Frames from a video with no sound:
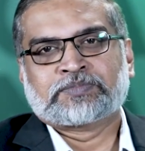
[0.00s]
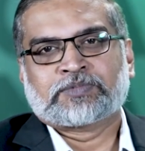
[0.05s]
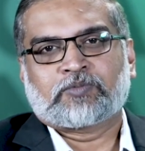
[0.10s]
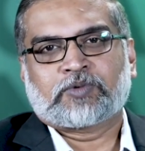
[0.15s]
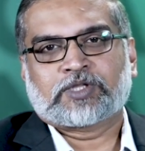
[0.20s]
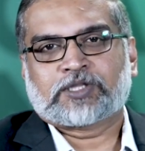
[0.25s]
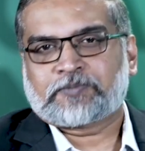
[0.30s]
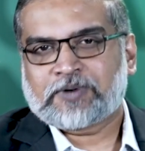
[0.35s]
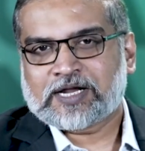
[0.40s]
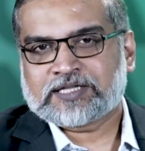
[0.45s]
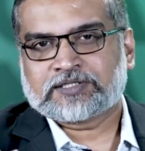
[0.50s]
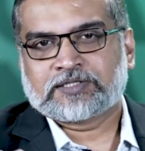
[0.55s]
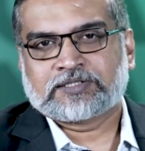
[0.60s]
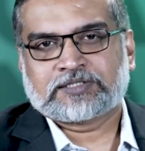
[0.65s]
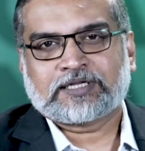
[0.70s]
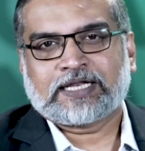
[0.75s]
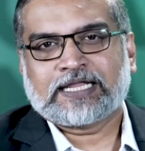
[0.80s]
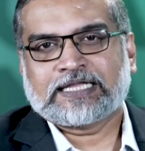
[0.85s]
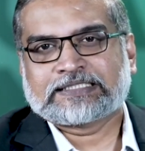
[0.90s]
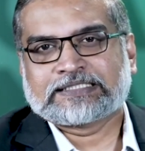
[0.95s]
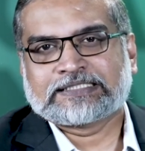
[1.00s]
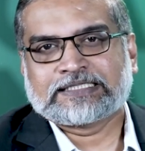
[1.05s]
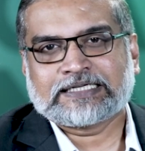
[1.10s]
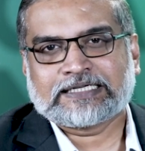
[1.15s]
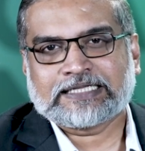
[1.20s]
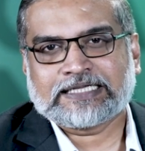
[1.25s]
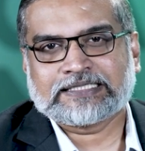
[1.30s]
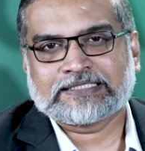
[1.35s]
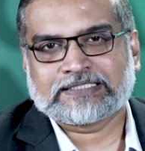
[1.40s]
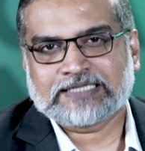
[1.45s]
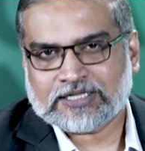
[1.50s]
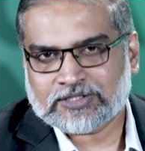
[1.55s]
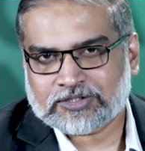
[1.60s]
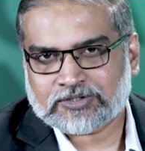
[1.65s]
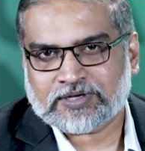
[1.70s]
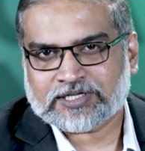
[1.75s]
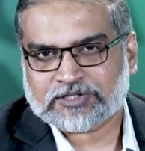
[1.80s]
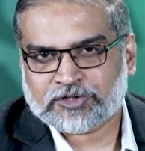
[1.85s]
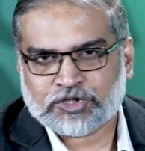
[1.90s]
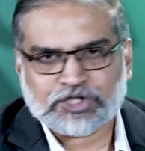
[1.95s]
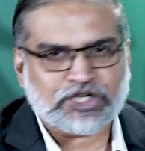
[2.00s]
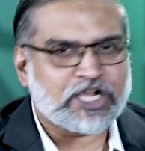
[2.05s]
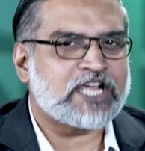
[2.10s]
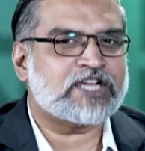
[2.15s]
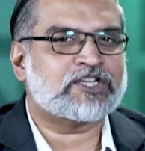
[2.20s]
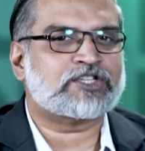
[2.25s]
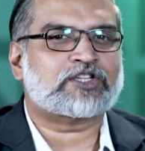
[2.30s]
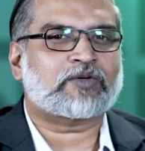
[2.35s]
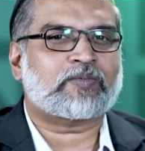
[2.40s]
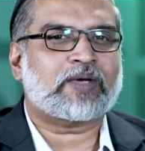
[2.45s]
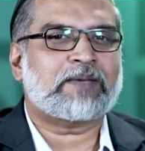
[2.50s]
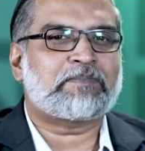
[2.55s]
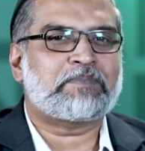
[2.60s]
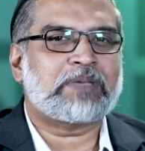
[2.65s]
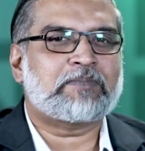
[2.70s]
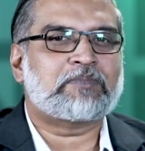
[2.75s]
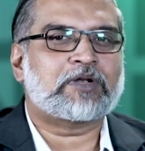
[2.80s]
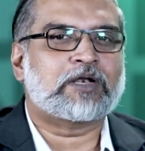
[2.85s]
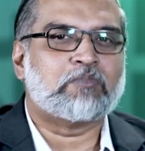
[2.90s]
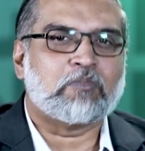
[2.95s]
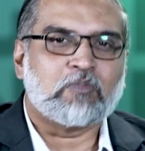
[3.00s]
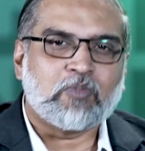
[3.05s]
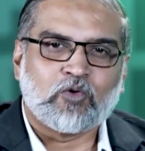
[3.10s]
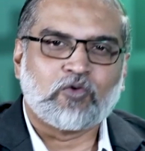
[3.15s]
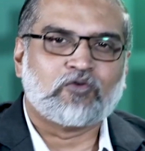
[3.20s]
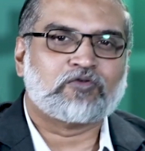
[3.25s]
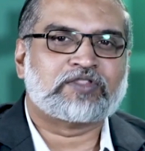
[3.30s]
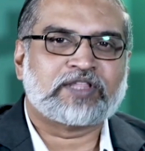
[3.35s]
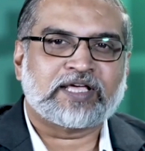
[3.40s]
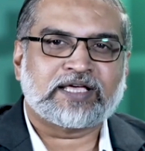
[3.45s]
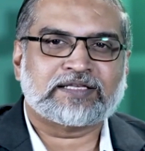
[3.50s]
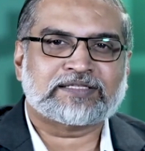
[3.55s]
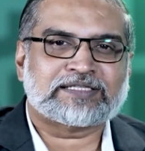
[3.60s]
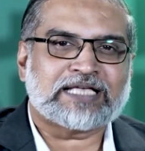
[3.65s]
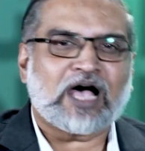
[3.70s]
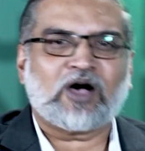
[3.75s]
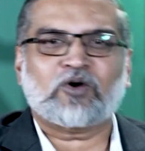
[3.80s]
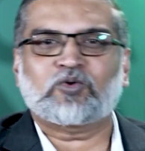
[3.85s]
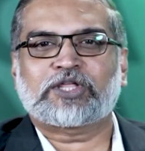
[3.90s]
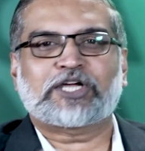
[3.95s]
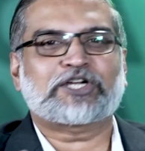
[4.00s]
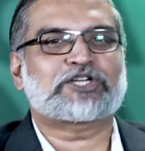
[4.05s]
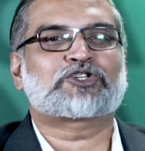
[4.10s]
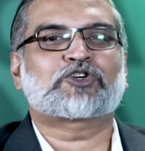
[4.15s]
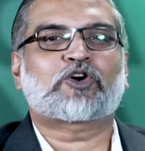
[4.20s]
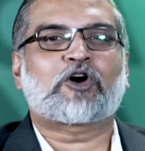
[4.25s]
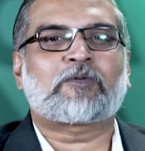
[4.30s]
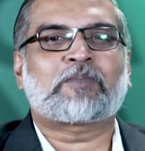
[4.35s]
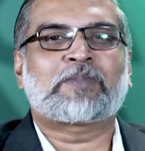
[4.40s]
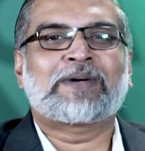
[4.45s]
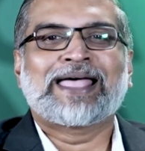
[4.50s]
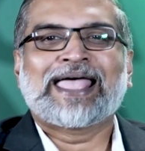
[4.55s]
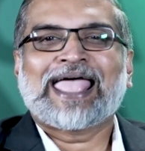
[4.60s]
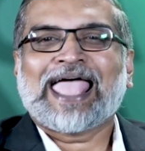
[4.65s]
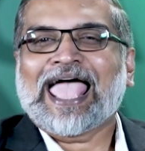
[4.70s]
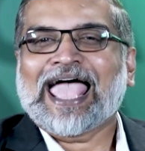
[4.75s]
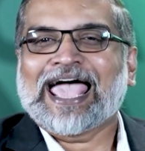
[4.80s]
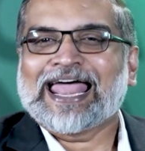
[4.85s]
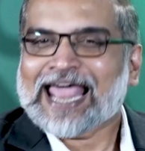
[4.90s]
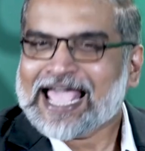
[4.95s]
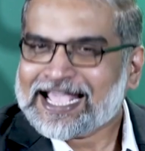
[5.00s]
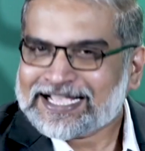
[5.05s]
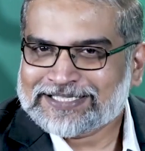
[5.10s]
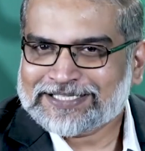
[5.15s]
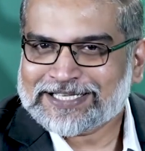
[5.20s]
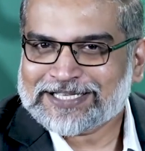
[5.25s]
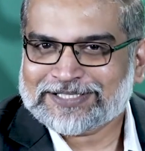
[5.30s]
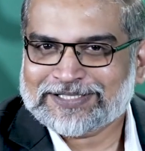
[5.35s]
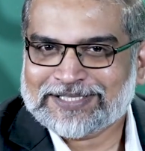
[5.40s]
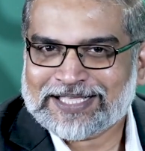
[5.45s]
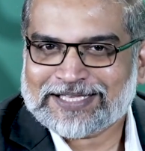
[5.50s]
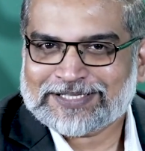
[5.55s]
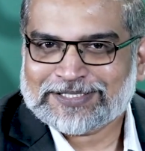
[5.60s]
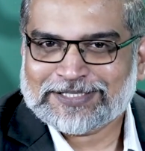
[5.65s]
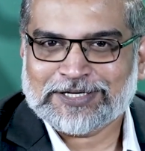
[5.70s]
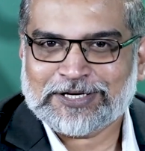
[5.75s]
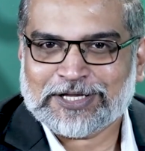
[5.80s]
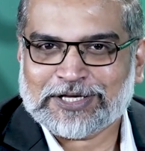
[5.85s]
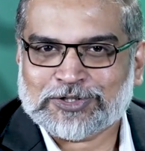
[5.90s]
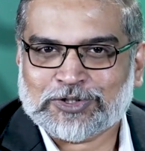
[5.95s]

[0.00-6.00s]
With a presence in 8 cities, Dunzo has changed the way people move things, how they shop, and access their city.